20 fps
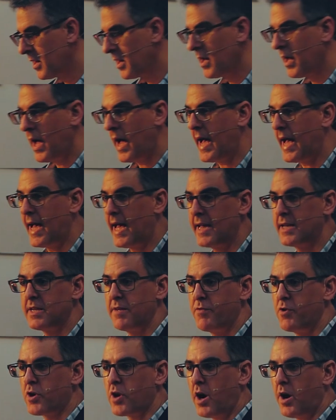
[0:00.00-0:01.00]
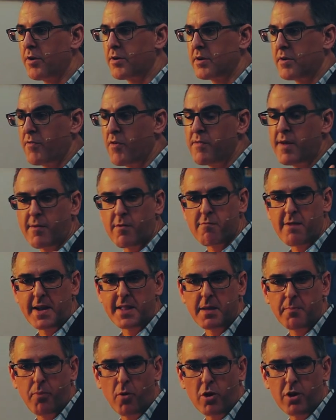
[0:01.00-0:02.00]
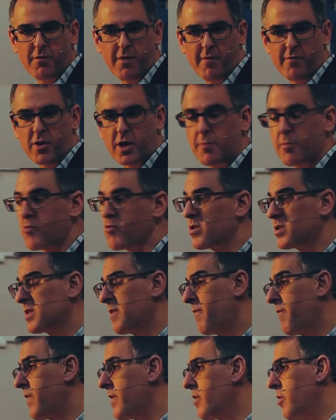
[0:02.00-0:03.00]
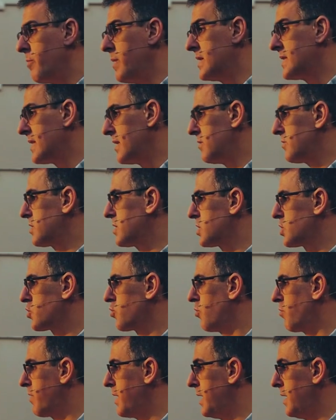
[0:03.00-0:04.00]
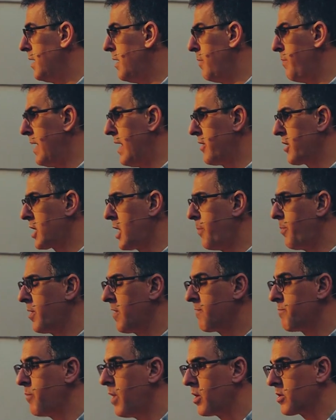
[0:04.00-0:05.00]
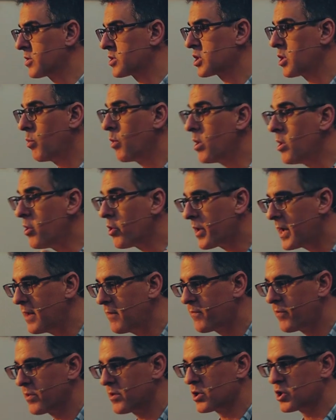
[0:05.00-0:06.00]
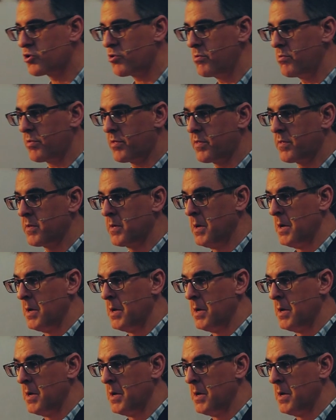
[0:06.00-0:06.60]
And if you've never read the book, if you haven't come across the film, it tells the story about a couple of monks who are looking for the truth.